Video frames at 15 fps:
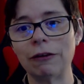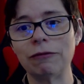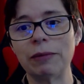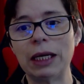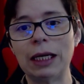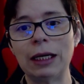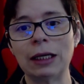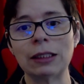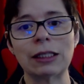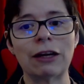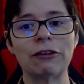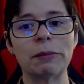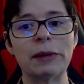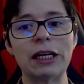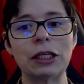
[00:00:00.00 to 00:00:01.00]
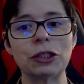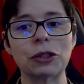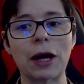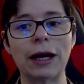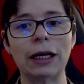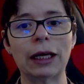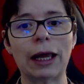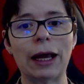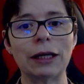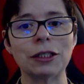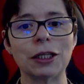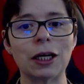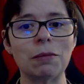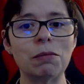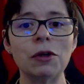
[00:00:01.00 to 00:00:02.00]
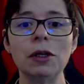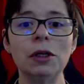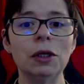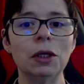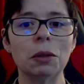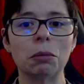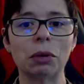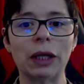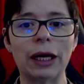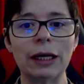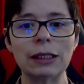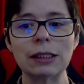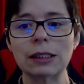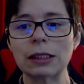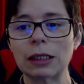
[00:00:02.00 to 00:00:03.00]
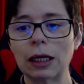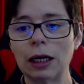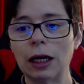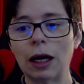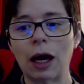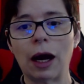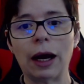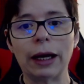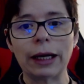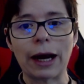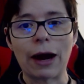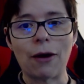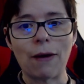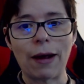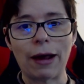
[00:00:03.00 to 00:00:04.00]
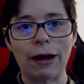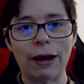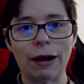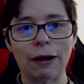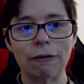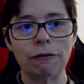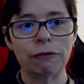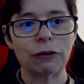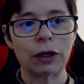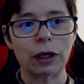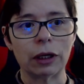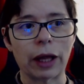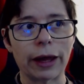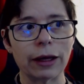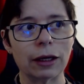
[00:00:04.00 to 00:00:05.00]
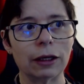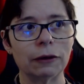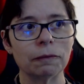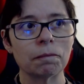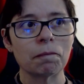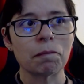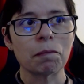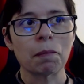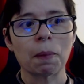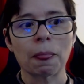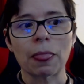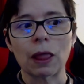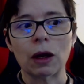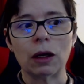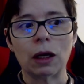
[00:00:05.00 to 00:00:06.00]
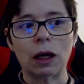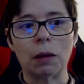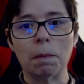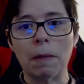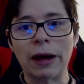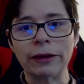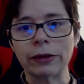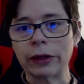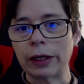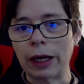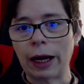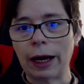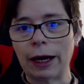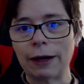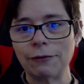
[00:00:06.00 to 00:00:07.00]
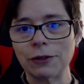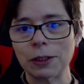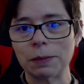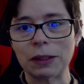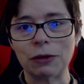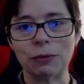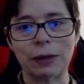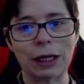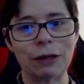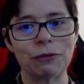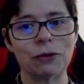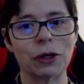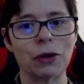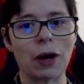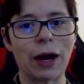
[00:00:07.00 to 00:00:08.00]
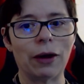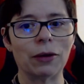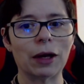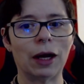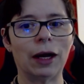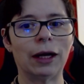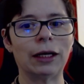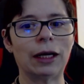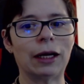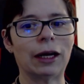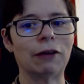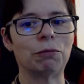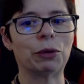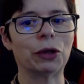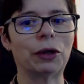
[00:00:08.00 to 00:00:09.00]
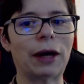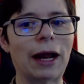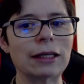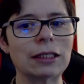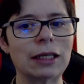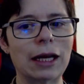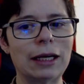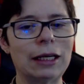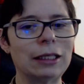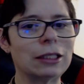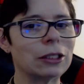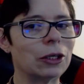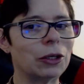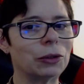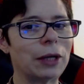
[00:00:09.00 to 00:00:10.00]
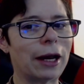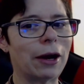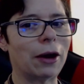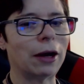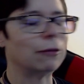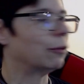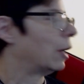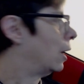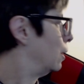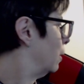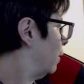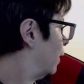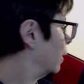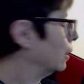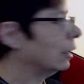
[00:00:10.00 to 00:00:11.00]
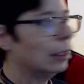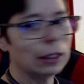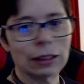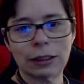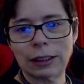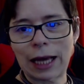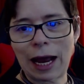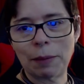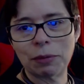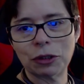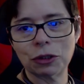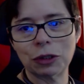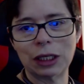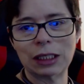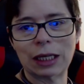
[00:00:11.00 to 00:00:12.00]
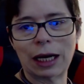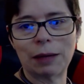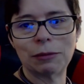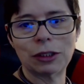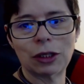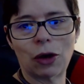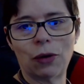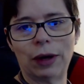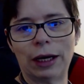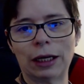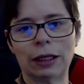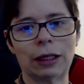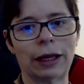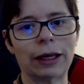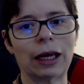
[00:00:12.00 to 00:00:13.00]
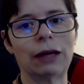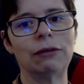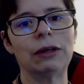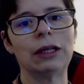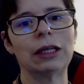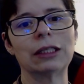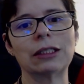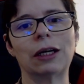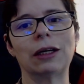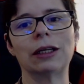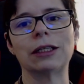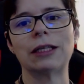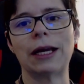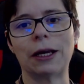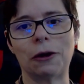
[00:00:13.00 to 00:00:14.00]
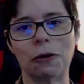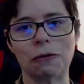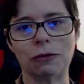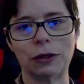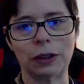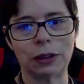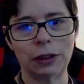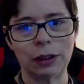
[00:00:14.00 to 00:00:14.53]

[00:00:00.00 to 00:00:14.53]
meetings. Everybody's trying to catch up. Plus, I now have uh, like a month and a half to be ready for OhioCon and I procrastinated. So now I've got like tapestries that I'm sewing, like everything's starting to take over.